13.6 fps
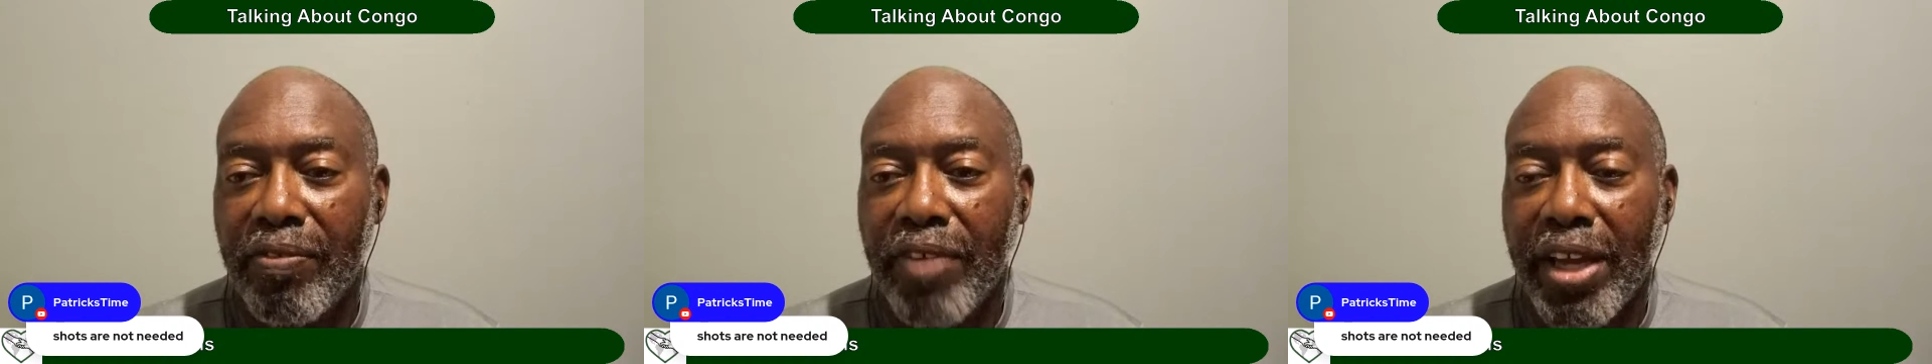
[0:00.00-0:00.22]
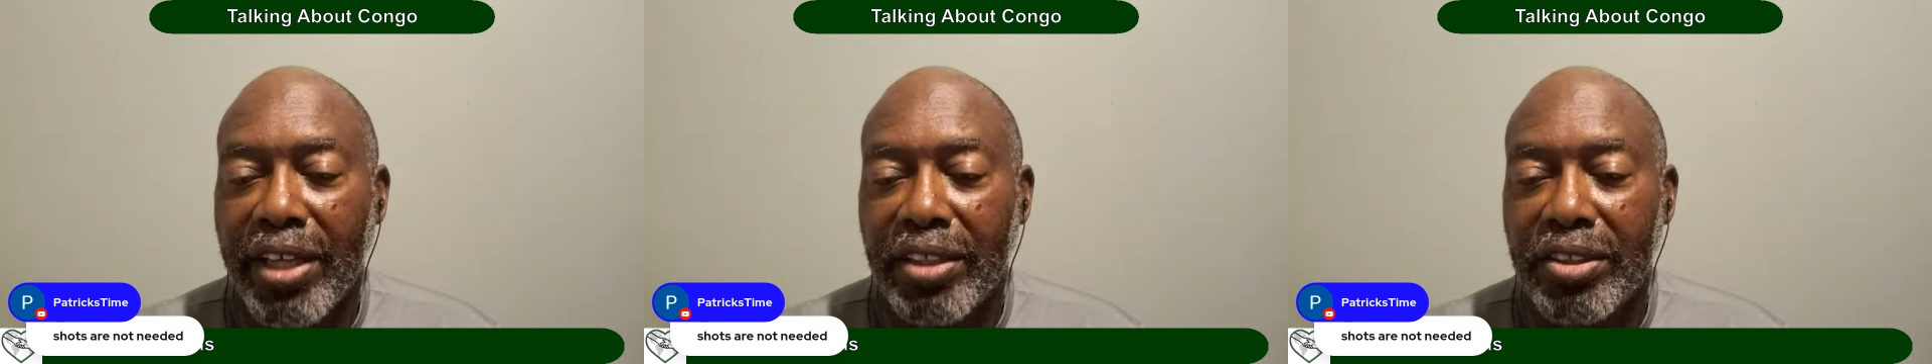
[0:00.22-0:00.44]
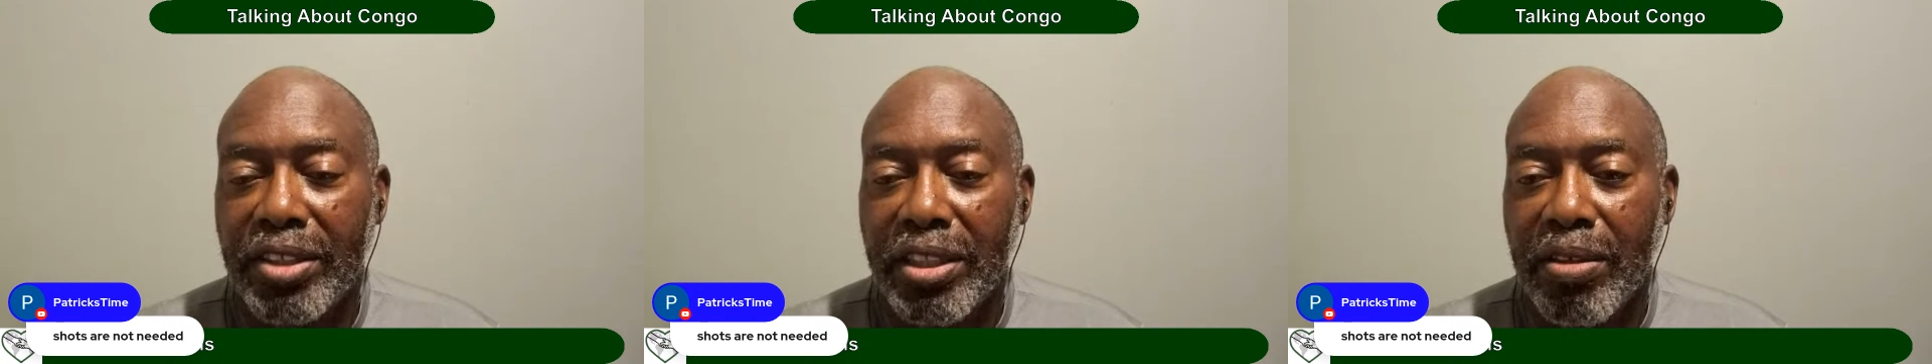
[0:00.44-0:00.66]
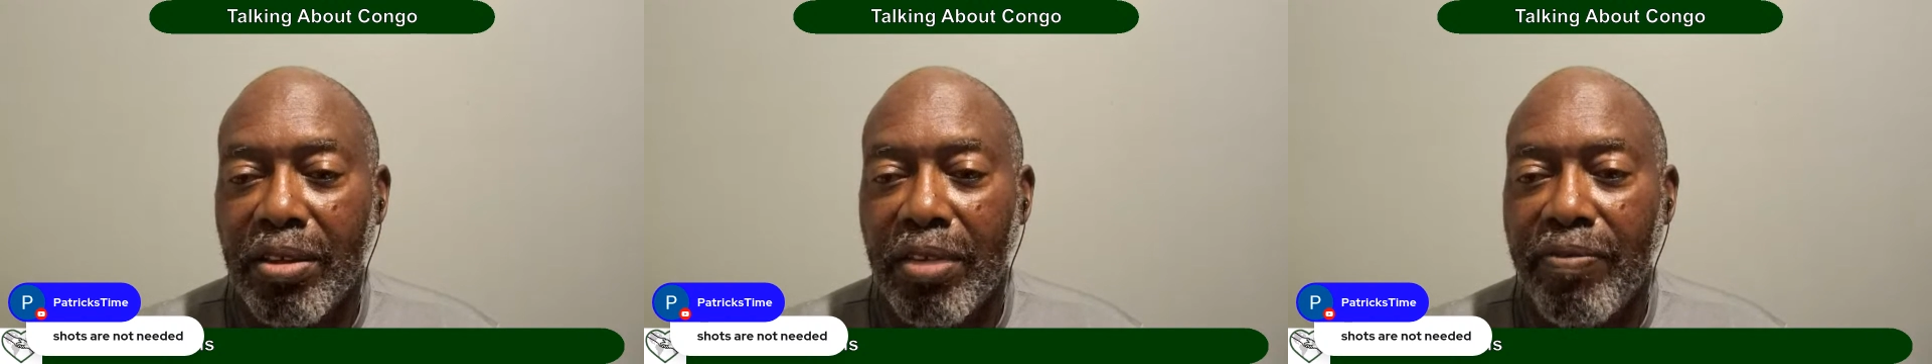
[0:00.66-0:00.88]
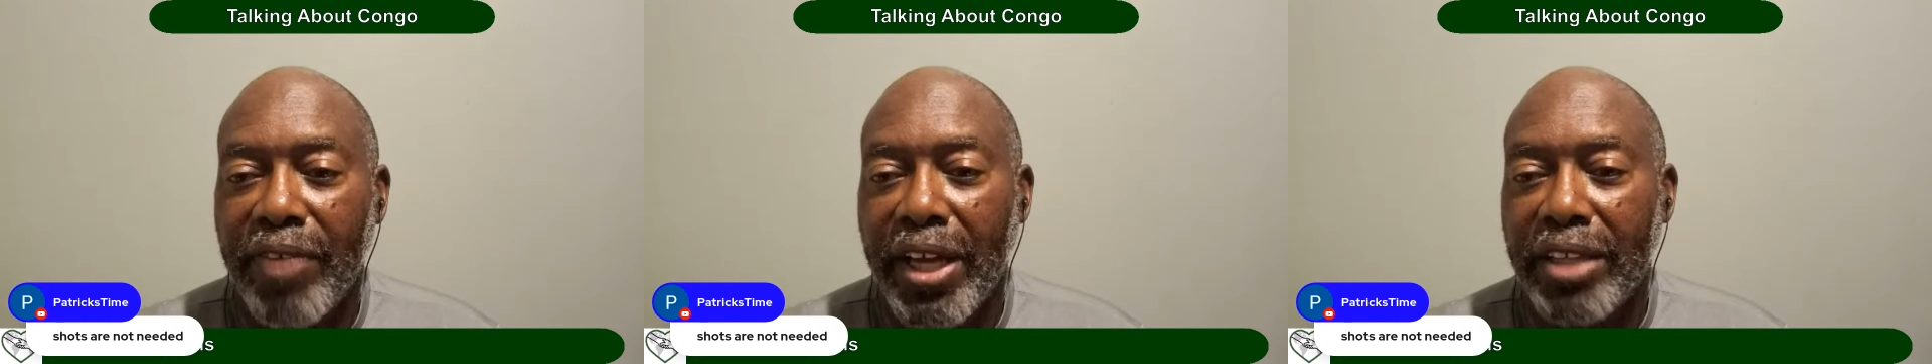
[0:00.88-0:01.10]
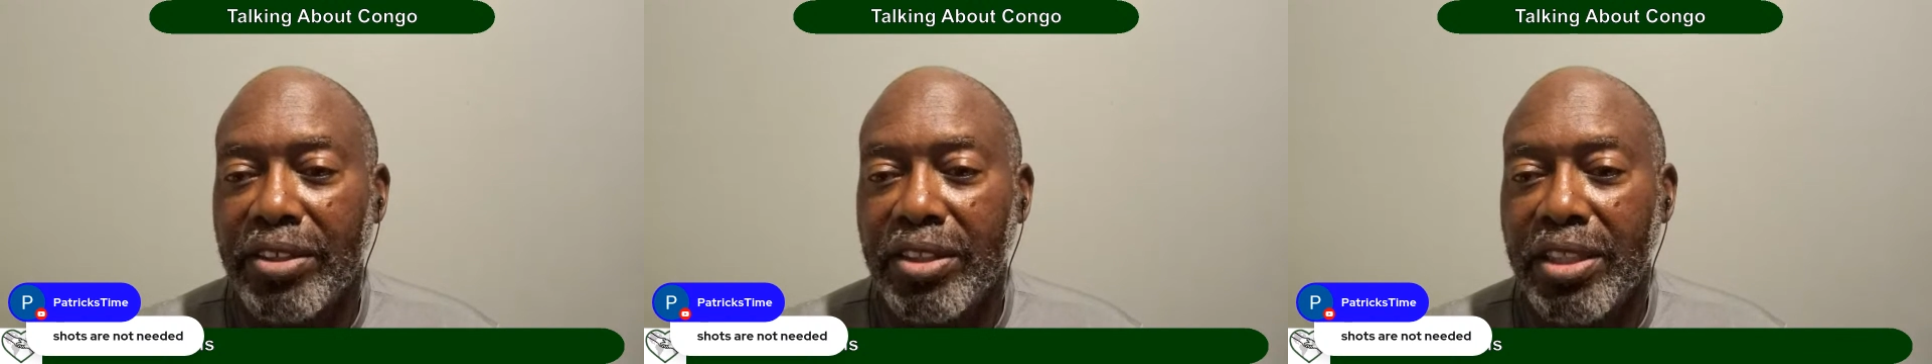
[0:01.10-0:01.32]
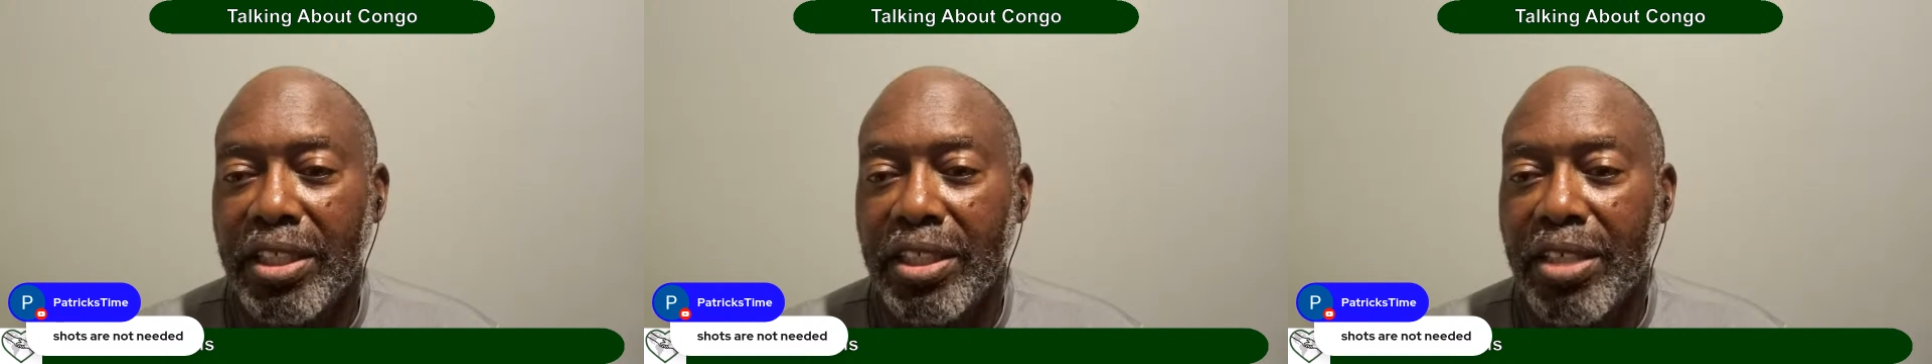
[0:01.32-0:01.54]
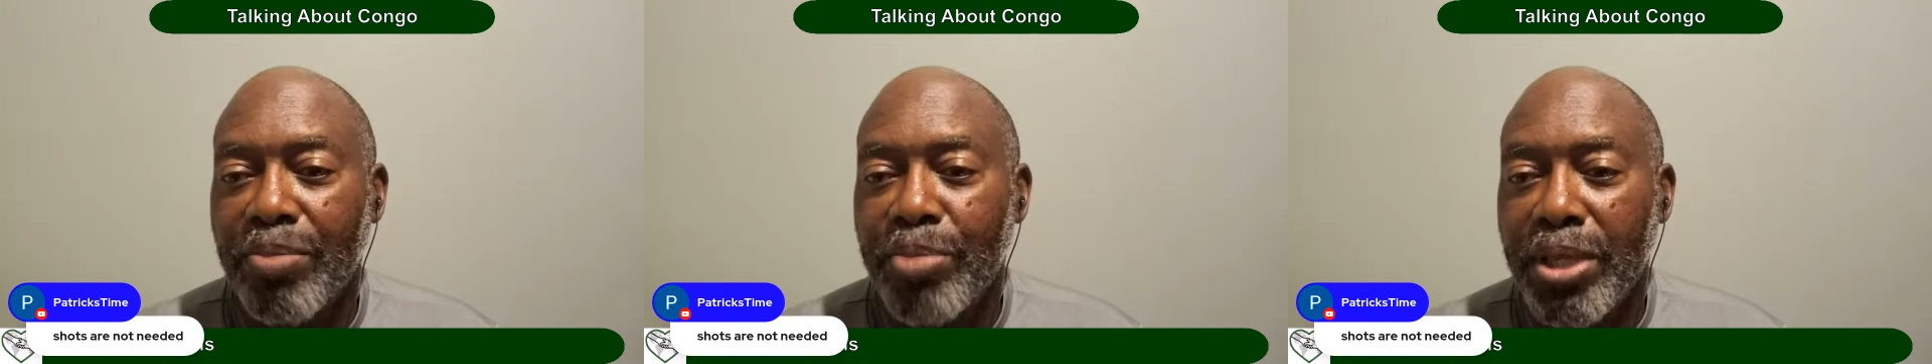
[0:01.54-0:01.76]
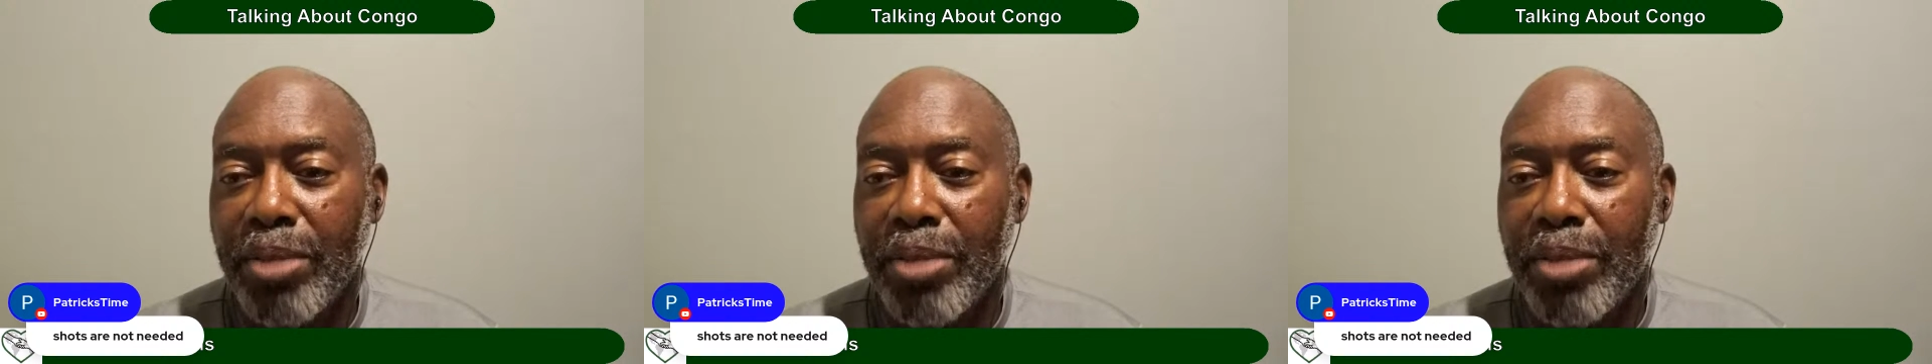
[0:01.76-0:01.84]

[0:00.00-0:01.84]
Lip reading: to vaccinate their